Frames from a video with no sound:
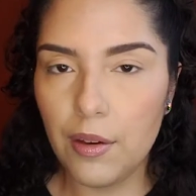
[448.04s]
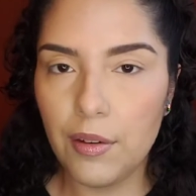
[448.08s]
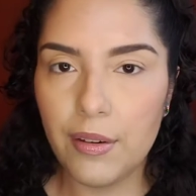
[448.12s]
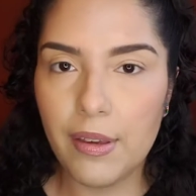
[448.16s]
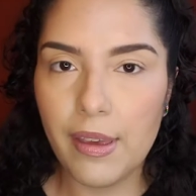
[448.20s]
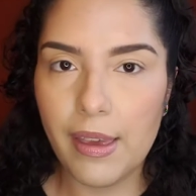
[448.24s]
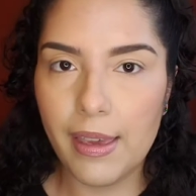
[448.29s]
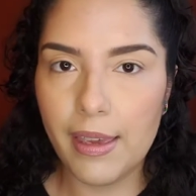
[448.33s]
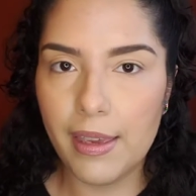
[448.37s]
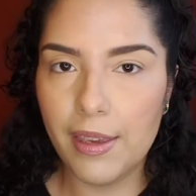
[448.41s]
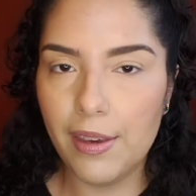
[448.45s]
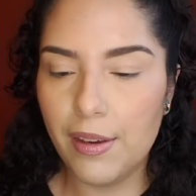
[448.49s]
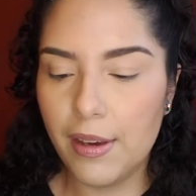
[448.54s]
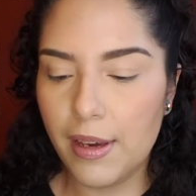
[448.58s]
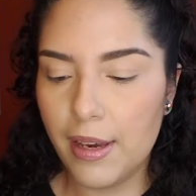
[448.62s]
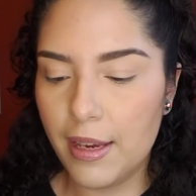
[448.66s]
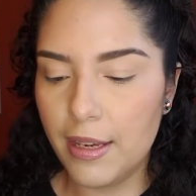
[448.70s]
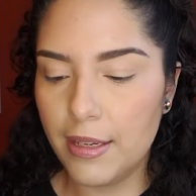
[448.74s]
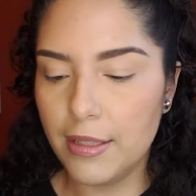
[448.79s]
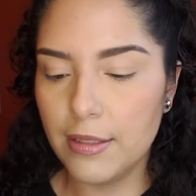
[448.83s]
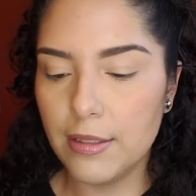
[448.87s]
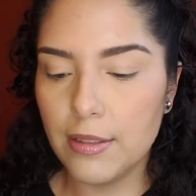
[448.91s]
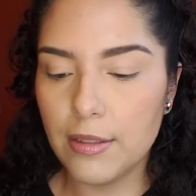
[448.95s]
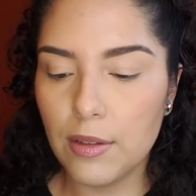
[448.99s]
Okay, you
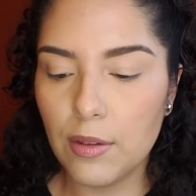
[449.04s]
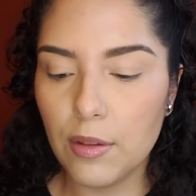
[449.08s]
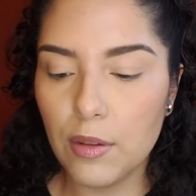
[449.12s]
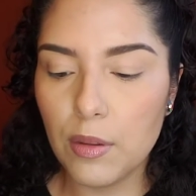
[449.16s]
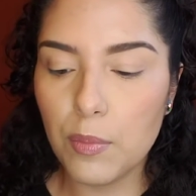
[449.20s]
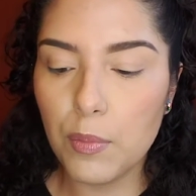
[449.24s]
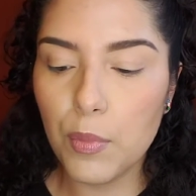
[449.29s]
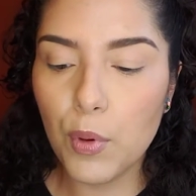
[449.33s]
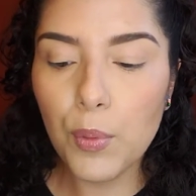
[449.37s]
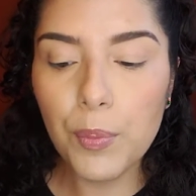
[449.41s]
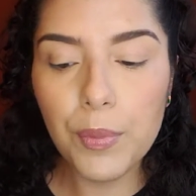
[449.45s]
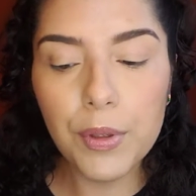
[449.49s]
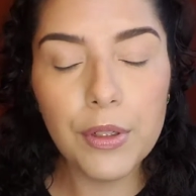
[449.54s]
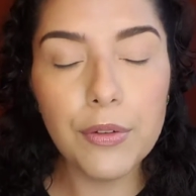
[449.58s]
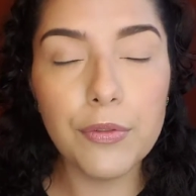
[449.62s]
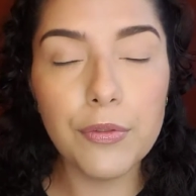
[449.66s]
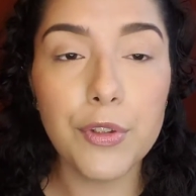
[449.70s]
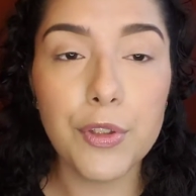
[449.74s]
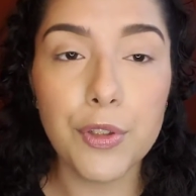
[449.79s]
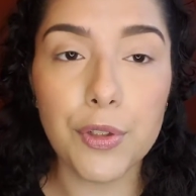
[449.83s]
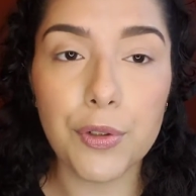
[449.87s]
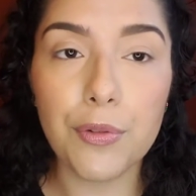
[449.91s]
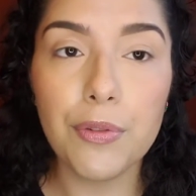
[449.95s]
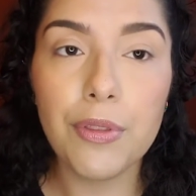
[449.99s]
guys, so the moment
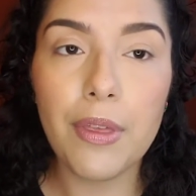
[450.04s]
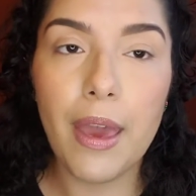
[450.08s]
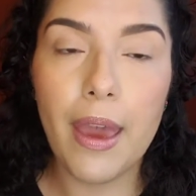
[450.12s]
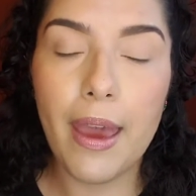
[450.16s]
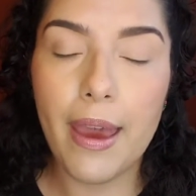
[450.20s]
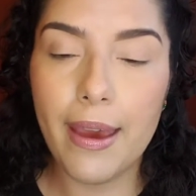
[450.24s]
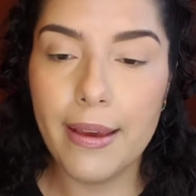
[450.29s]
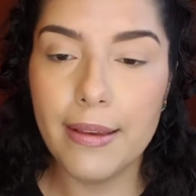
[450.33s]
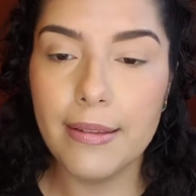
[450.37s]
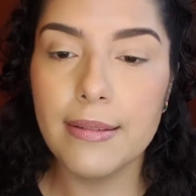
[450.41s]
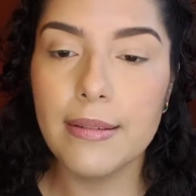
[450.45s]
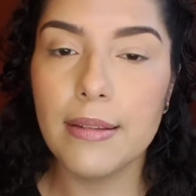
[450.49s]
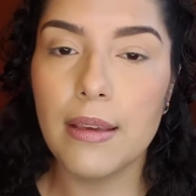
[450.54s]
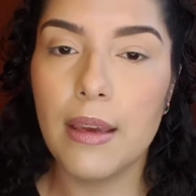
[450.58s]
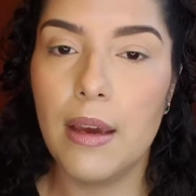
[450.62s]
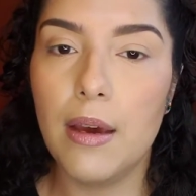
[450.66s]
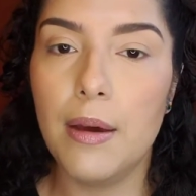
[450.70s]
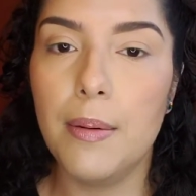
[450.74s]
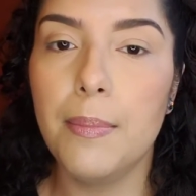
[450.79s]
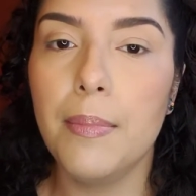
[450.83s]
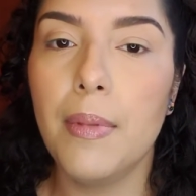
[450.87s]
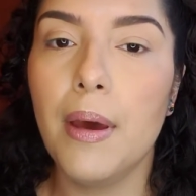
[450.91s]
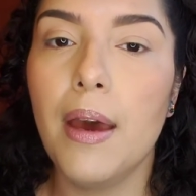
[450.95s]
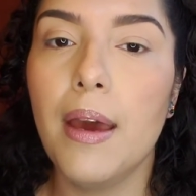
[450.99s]
of truth has
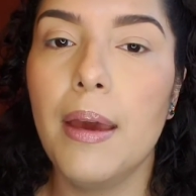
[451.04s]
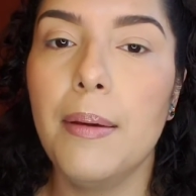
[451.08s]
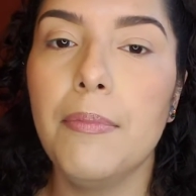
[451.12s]
come.